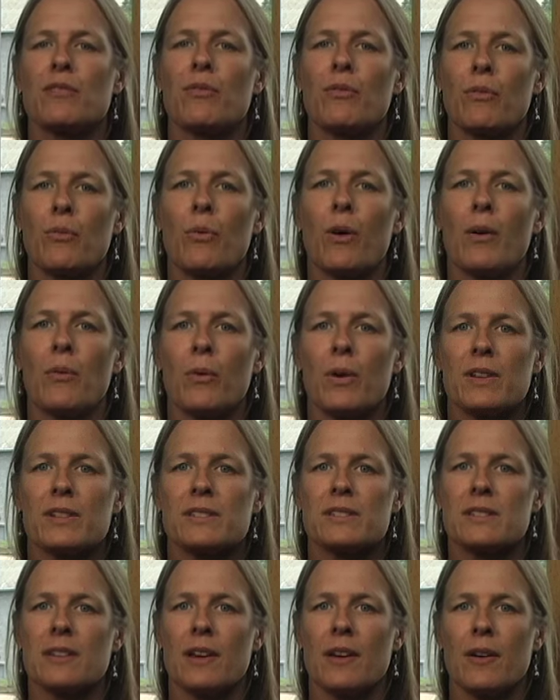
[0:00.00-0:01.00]
of what
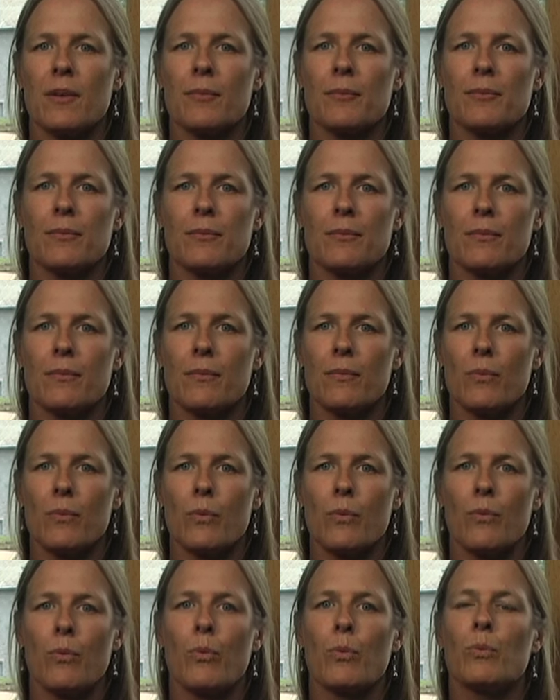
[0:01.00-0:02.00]
was,
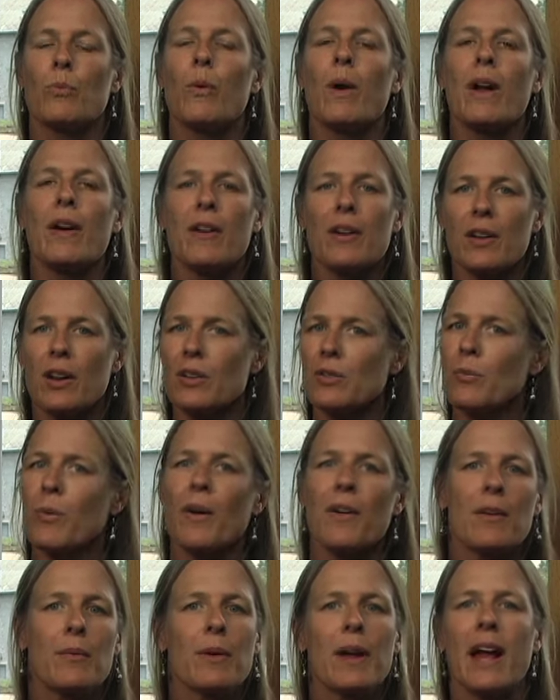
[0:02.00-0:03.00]
where
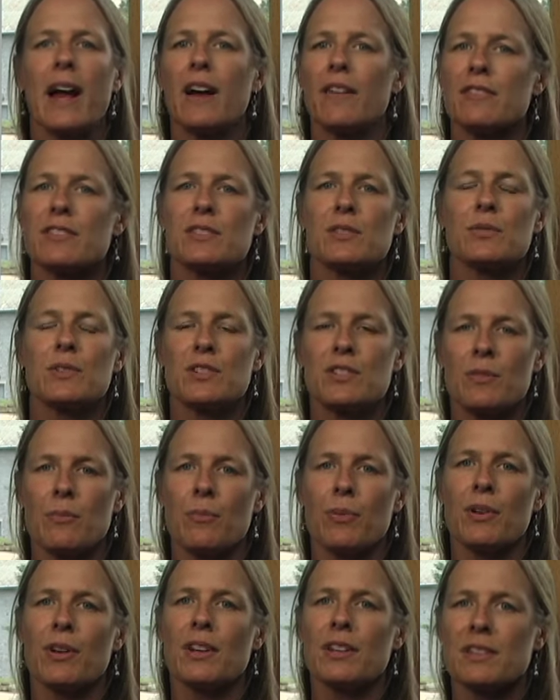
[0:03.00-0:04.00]
did we have sewage
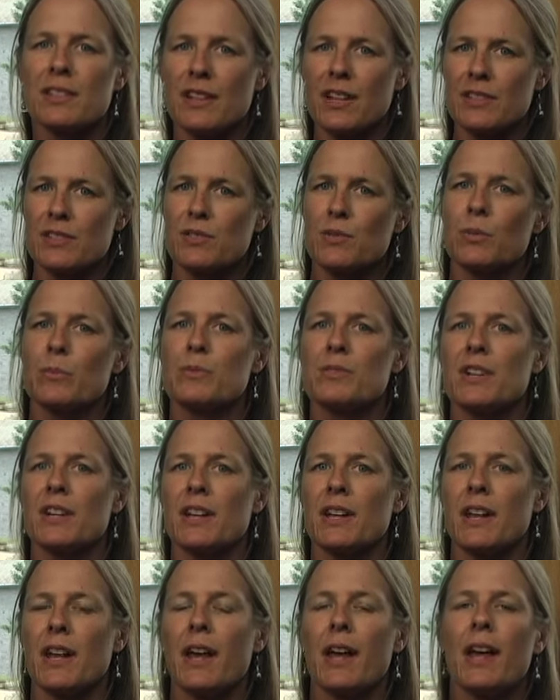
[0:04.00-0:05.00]
input into that storm
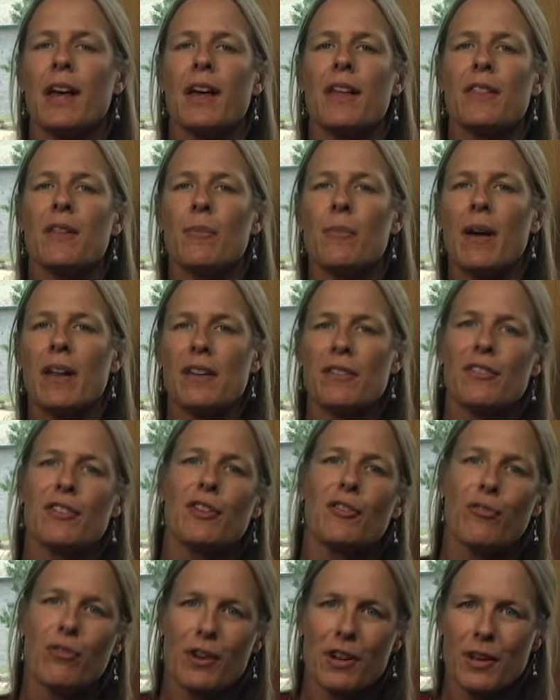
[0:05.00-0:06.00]
drain. The
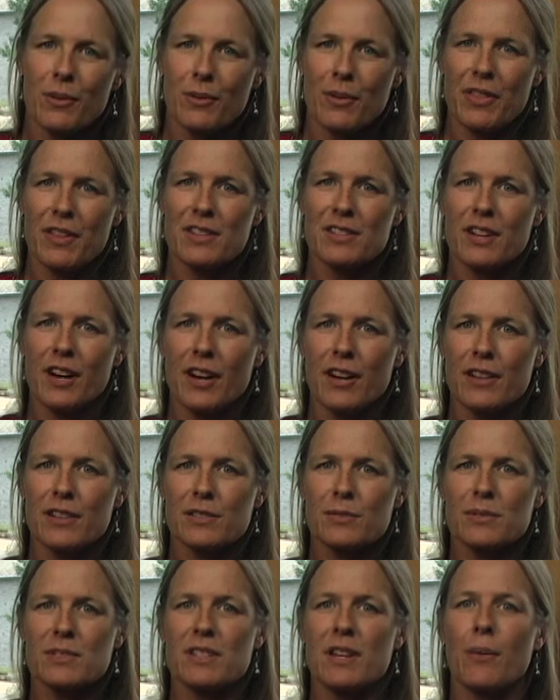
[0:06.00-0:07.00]
benefit of working with the
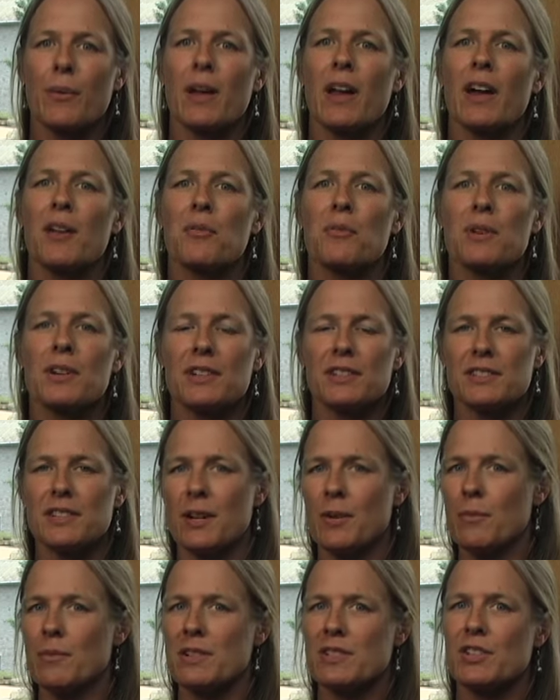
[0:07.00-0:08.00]
dogs was that we had
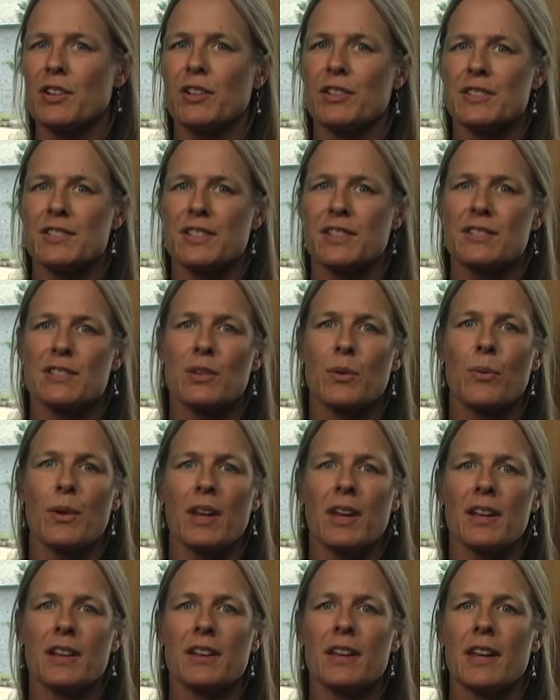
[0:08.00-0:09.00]
real-time results, and so we
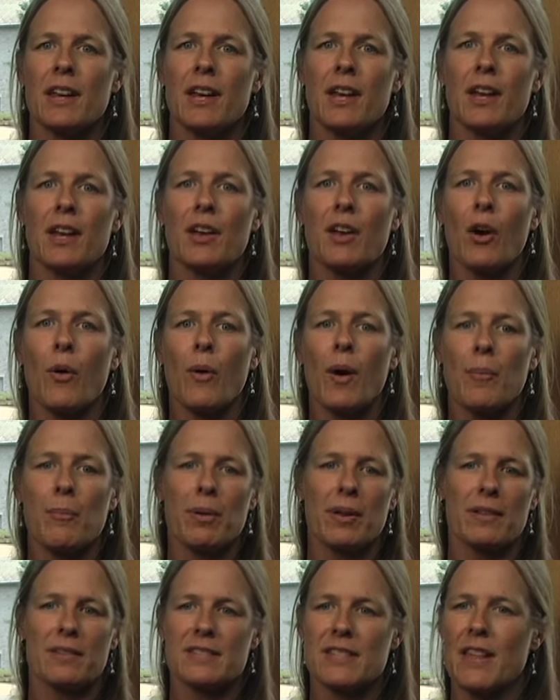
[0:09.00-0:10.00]
could go
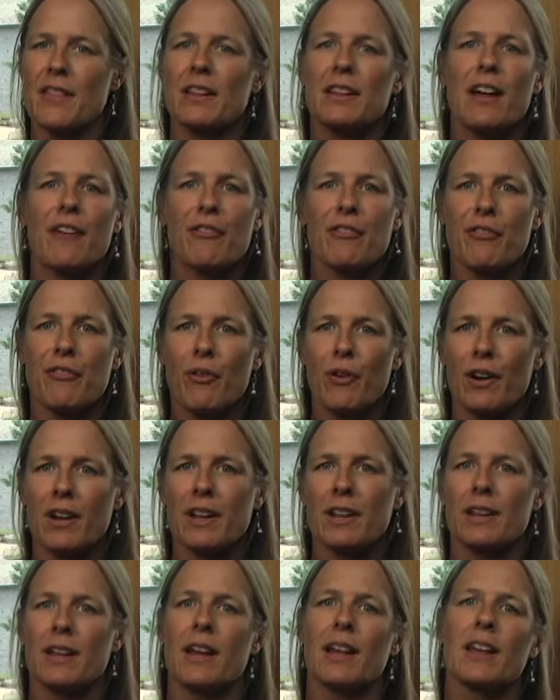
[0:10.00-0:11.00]
up, say, the left
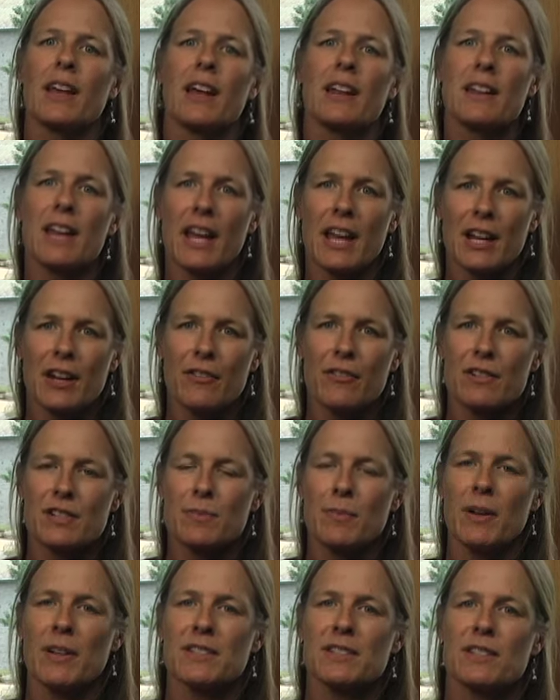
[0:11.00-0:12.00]
fork and get negative
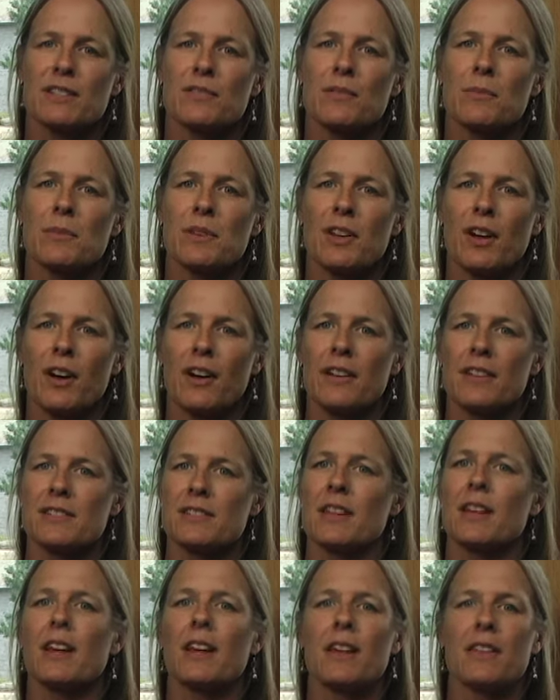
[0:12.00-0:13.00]
responses from the
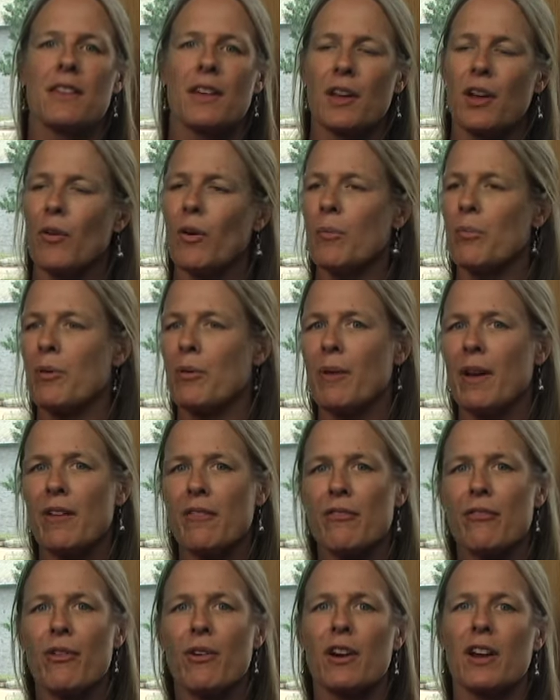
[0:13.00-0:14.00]
dogs, then go up the
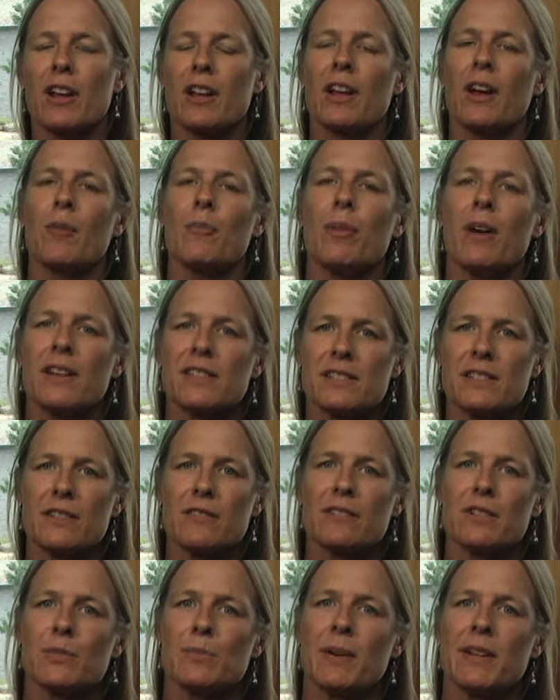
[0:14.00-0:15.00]
right fork, got
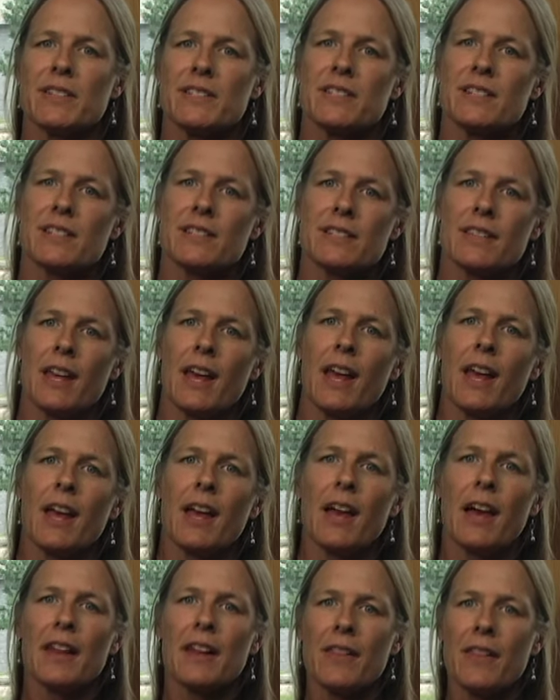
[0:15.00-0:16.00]
positive responses.
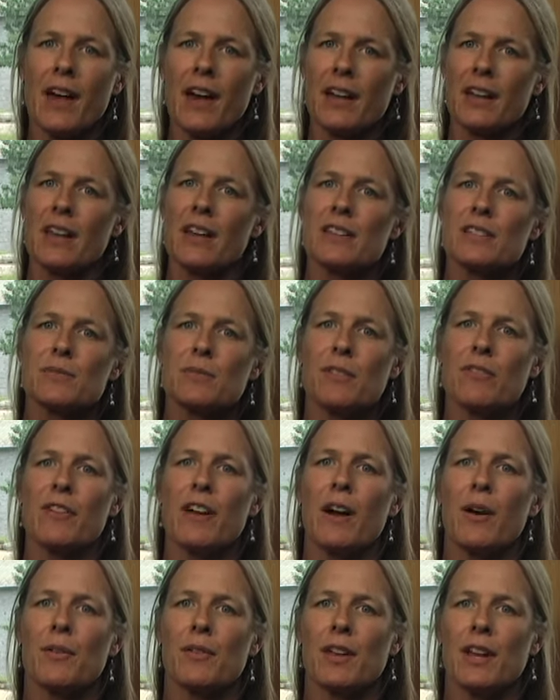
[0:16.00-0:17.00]
And in that case, we
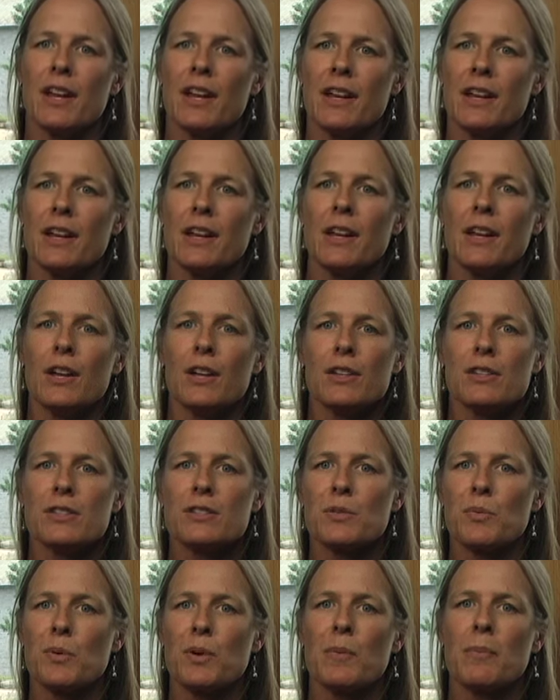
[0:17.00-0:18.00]
found a
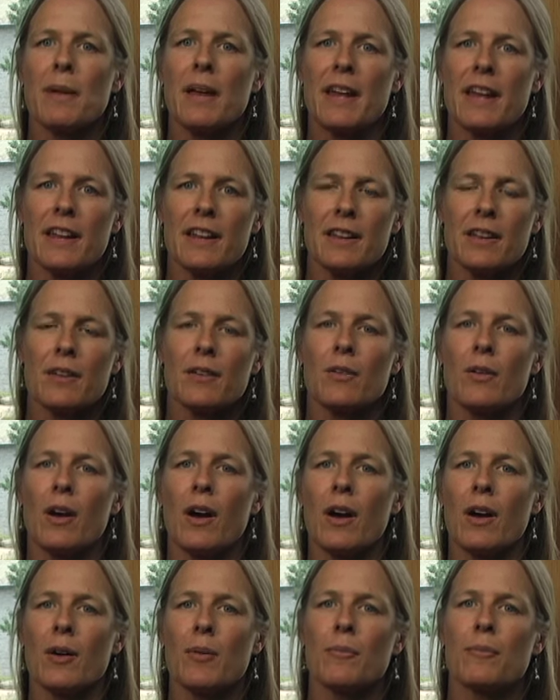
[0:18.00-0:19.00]
sewer main
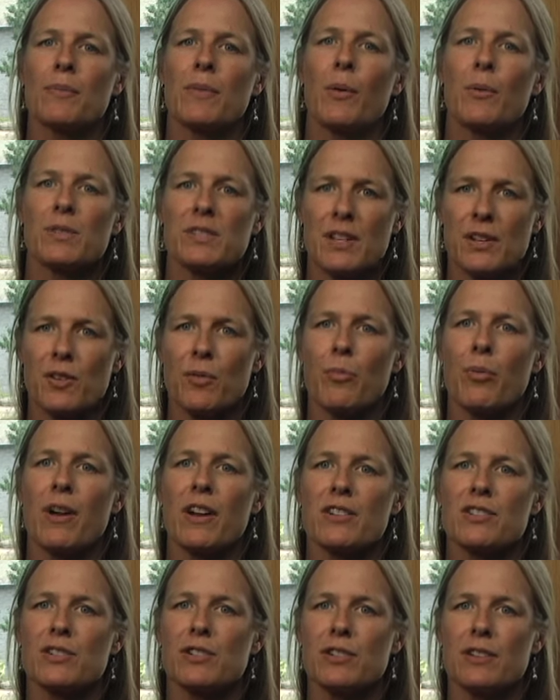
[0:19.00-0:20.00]
that was under
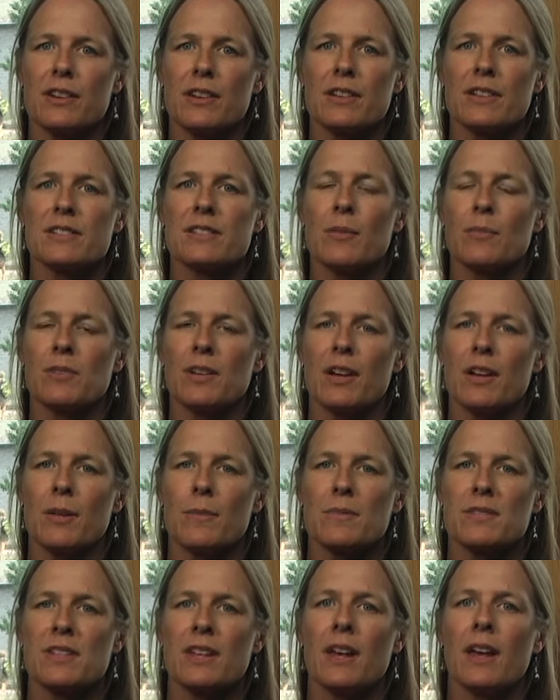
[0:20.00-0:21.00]
pressure
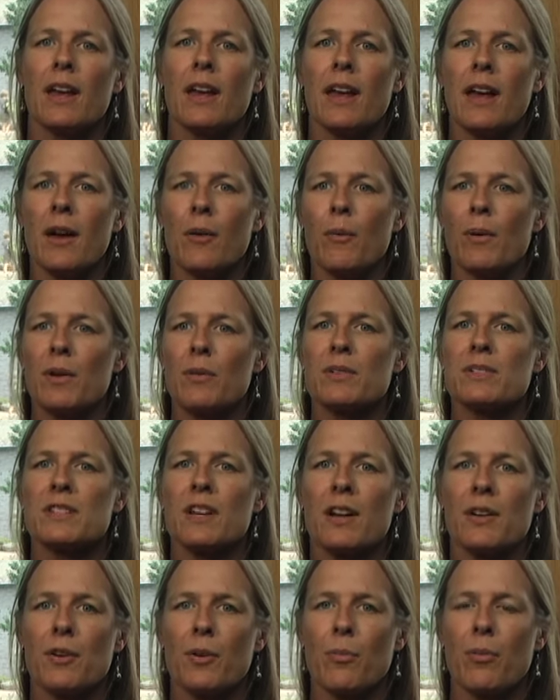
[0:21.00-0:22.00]
sometimes. And when it was
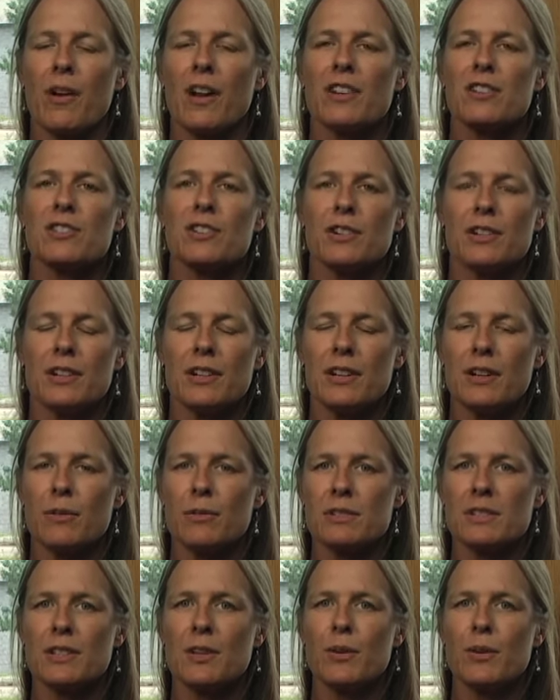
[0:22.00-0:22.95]
under pressure, it was